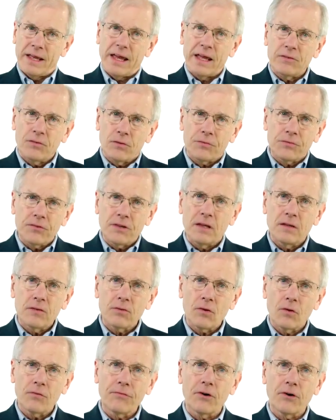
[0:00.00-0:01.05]
As you've seen
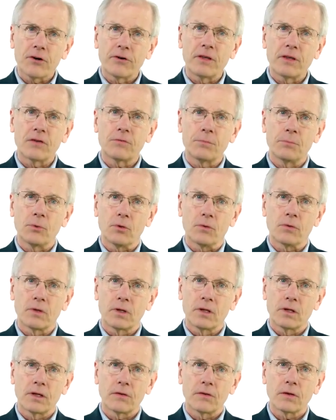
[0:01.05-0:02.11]
so far in this MOOC,
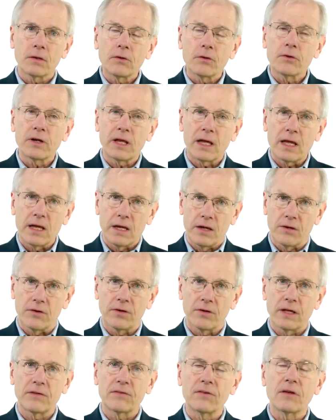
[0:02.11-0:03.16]
the learning
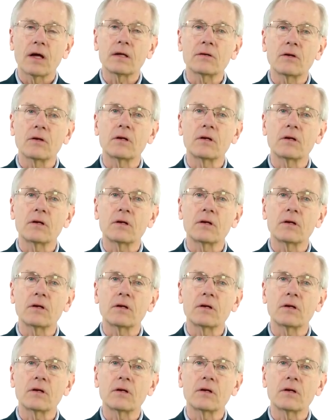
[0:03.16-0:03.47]
here is not